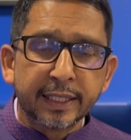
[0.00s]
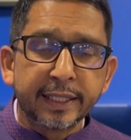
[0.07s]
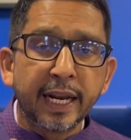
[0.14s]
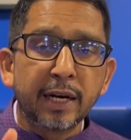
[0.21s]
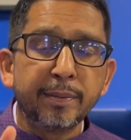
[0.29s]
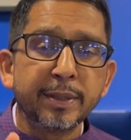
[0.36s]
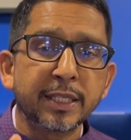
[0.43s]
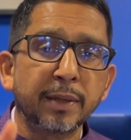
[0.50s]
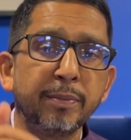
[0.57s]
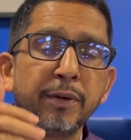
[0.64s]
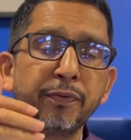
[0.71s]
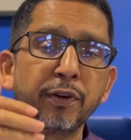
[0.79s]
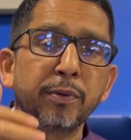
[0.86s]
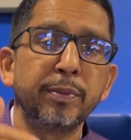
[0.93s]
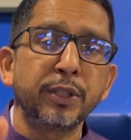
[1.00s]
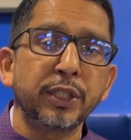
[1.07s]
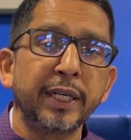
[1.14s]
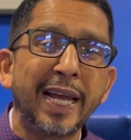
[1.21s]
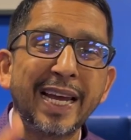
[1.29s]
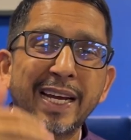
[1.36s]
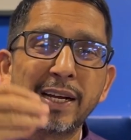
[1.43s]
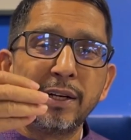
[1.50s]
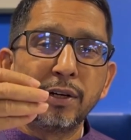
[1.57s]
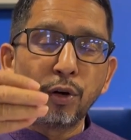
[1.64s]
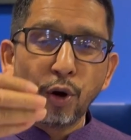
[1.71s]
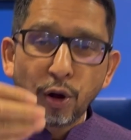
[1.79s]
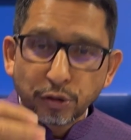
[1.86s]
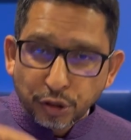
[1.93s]
there will be some information like
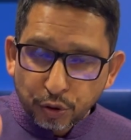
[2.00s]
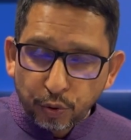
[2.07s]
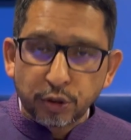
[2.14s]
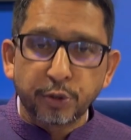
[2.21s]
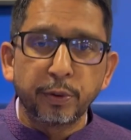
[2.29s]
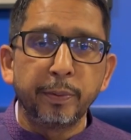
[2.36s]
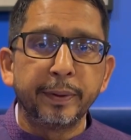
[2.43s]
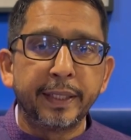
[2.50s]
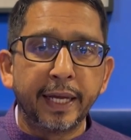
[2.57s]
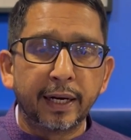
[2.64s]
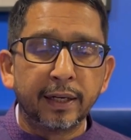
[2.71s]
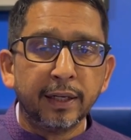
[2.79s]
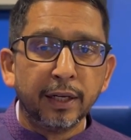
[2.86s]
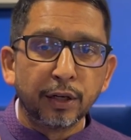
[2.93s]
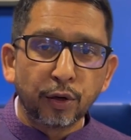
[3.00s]
clause codes will be there.